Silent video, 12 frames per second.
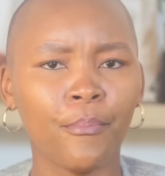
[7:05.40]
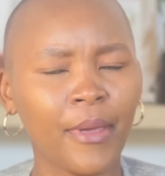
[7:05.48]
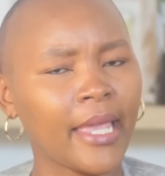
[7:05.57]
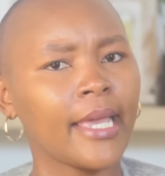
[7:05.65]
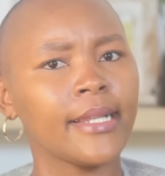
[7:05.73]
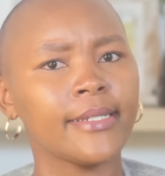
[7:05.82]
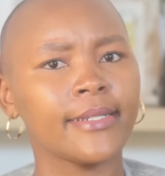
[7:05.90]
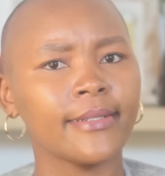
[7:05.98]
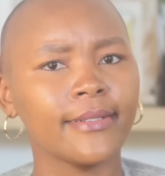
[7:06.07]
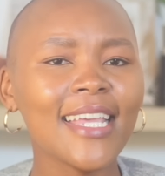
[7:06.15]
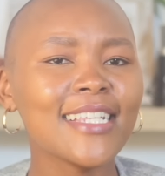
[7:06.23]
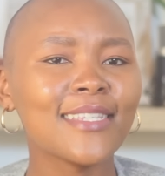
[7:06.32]
bigot.
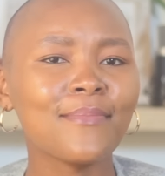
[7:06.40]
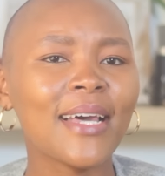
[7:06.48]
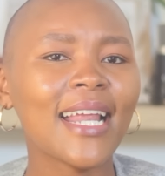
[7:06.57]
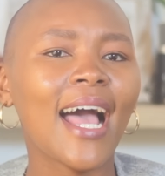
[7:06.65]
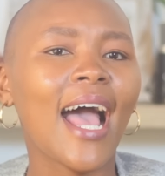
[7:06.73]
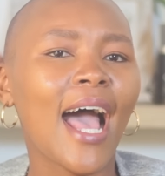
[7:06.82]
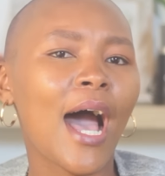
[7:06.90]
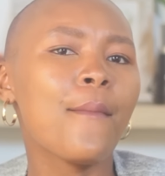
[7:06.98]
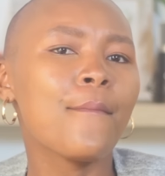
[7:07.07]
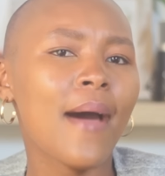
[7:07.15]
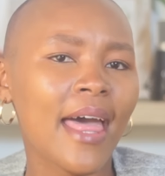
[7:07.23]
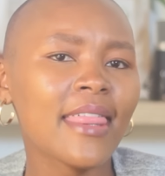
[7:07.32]
Yes, Mara, her
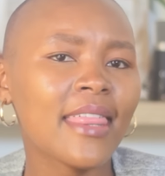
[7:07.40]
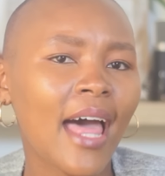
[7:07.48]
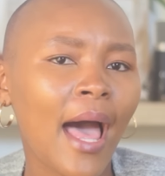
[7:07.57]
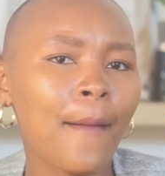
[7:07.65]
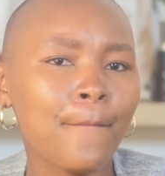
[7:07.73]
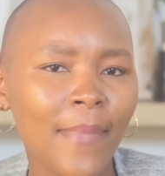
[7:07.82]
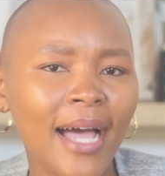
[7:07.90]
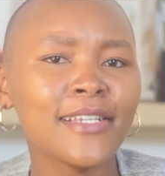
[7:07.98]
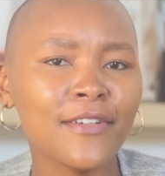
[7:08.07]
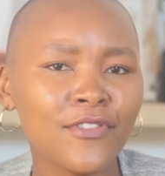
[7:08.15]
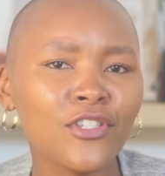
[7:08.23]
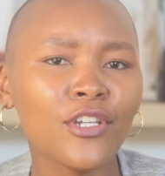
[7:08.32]
mother might
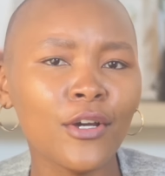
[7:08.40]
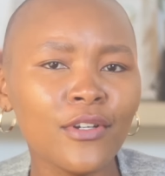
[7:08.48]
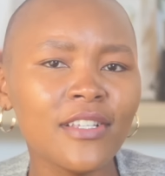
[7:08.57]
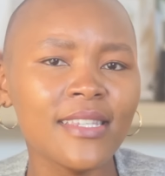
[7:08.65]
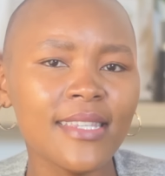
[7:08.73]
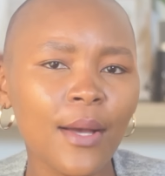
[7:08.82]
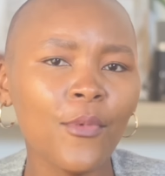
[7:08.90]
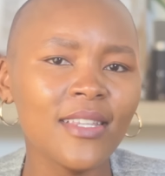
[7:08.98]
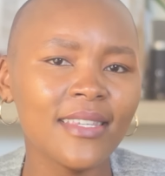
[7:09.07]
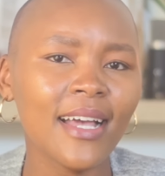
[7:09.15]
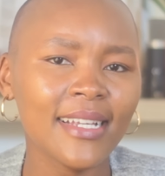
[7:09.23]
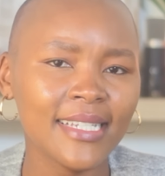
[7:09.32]
have stolen
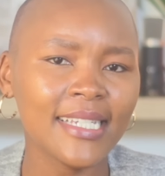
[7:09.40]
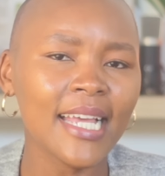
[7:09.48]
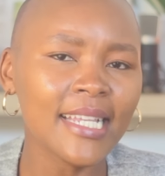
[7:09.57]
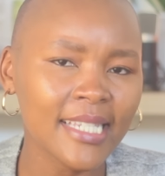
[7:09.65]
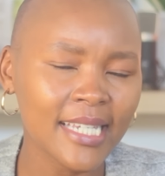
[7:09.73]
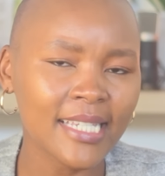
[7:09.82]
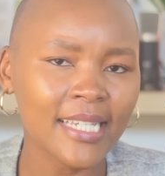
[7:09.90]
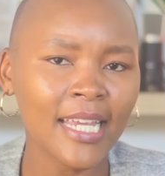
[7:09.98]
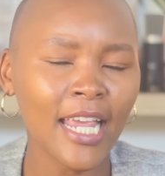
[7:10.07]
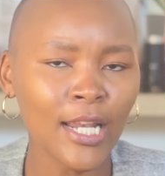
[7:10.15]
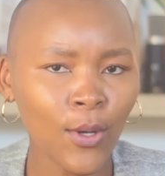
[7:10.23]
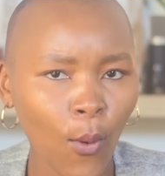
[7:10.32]
someone's identity
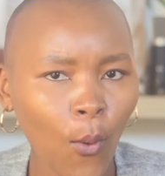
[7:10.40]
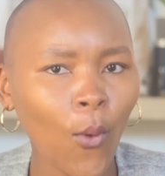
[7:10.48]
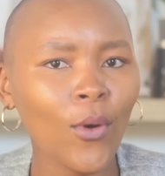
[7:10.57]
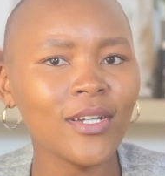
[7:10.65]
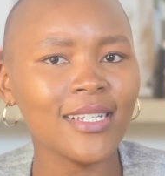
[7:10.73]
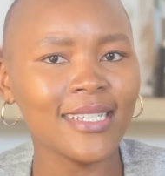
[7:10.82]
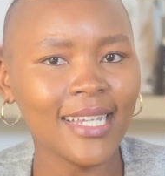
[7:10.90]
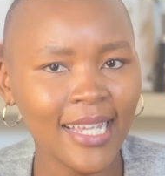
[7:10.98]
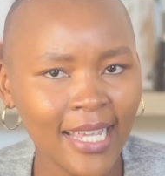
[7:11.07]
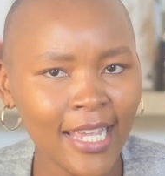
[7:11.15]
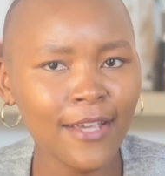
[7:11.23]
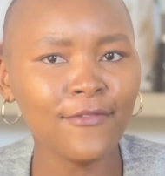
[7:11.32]
in order to
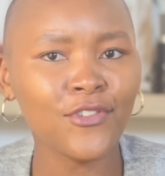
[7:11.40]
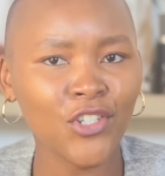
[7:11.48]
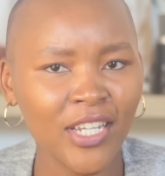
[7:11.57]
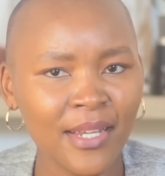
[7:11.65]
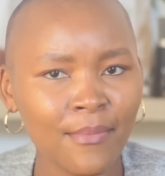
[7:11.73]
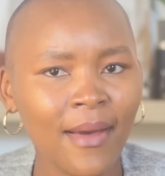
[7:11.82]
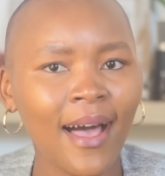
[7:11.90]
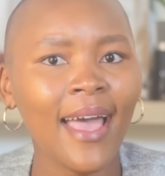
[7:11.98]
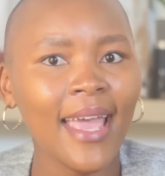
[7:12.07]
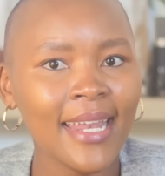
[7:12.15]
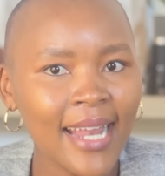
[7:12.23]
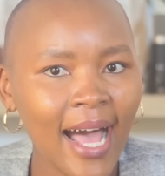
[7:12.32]
give Chidimma
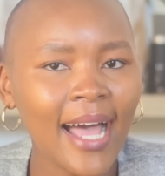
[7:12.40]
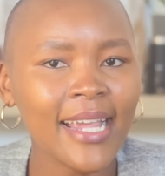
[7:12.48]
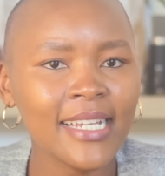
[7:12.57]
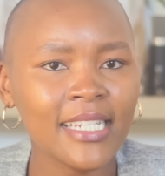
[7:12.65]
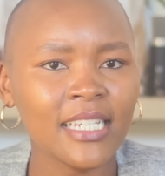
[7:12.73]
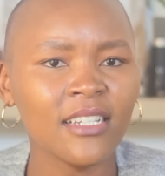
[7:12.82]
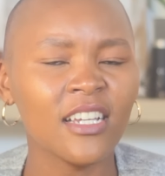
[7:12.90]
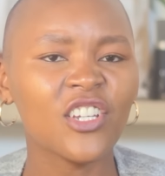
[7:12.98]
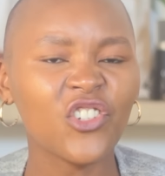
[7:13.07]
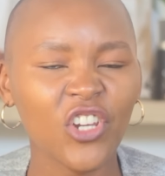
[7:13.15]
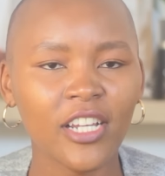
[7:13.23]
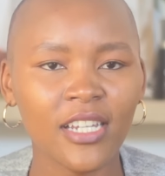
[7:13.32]
an ID.
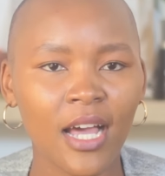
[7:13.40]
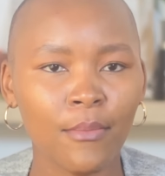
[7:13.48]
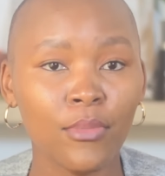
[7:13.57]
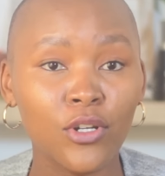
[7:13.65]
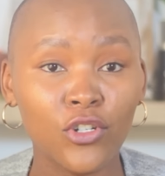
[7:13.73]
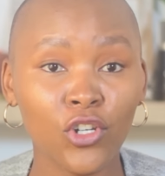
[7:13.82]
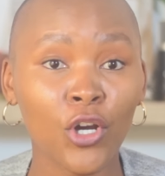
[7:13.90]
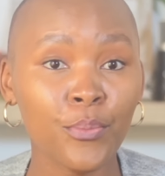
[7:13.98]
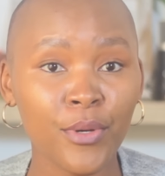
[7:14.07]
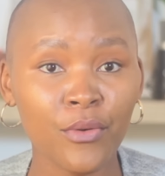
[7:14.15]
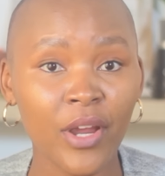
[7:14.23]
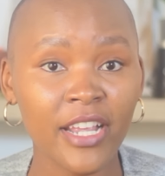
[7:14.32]
Shut up. Don't
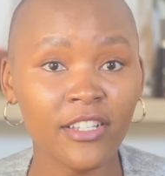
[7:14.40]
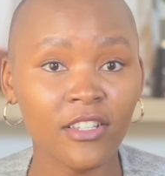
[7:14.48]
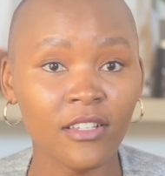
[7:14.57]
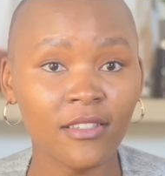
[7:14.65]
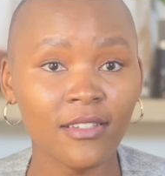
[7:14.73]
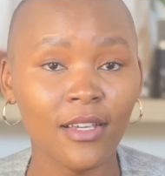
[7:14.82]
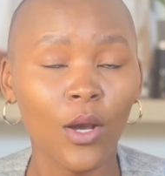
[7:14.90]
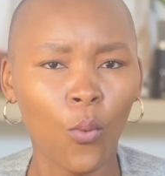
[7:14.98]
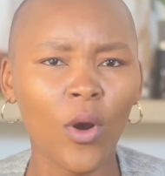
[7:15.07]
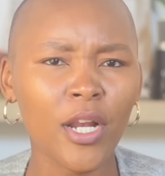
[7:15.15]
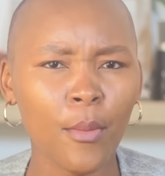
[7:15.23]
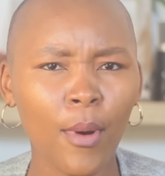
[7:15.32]
be racist.
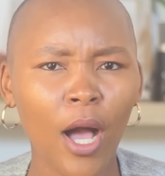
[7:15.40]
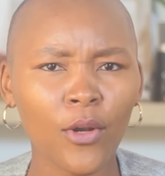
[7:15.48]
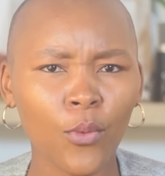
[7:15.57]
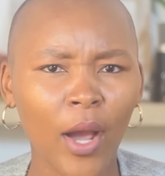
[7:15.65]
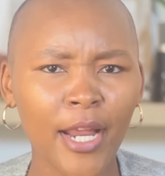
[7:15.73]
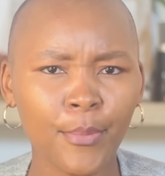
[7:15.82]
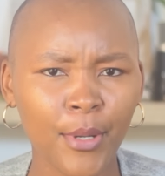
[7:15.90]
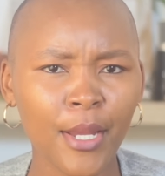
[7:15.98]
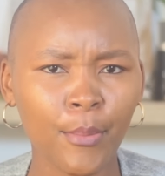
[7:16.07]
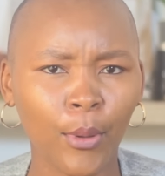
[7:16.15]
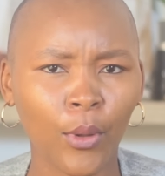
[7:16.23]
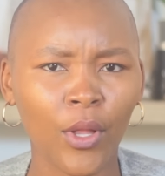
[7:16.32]
What about white
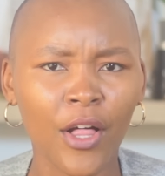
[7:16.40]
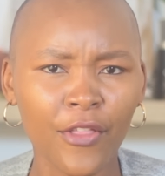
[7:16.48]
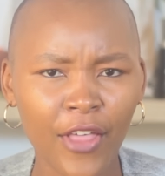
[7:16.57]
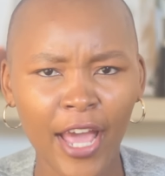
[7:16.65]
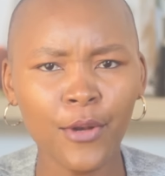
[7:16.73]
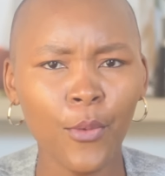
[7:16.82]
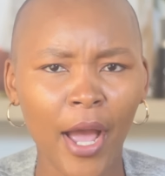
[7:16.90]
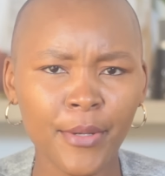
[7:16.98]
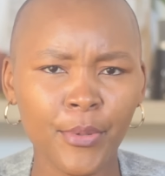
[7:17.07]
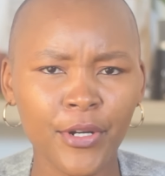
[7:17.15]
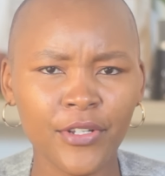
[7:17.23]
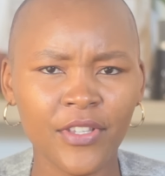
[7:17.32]
people? That white
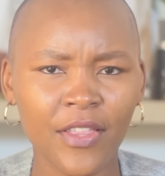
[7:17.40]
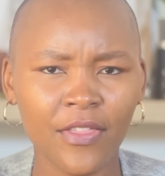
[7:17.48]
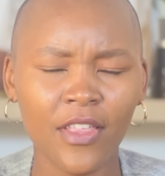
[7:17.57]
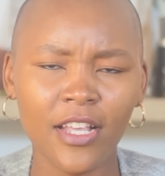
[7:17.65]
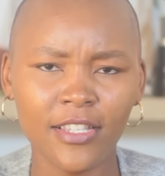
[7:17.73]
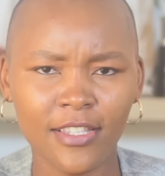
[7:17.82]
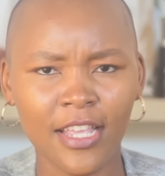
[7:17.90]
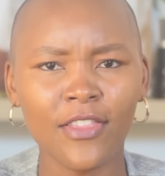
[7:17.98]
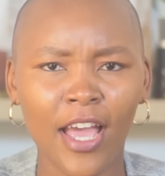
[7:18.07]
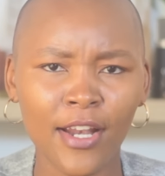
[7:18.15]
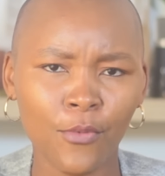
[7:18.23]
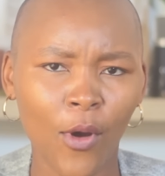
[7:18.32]
person this and
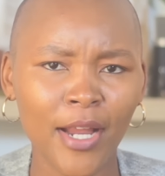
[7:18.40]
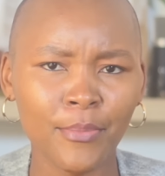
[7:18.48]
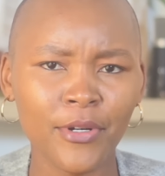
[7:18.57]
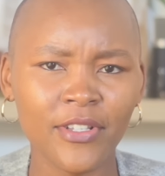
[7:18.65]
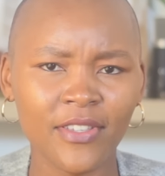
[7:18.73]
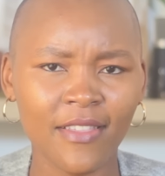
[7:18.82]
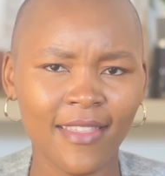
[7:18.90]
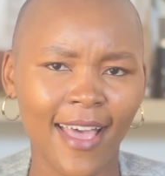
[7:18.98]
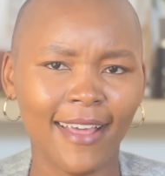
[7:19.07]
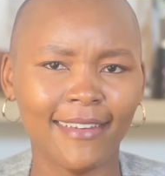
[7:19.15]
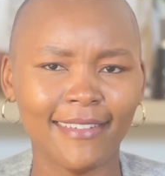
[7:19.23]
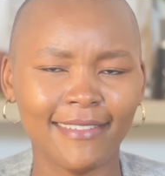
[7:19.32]
that white person
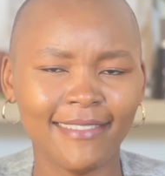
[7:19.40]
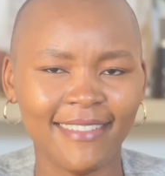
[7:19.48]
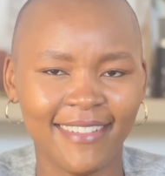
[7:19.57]
that.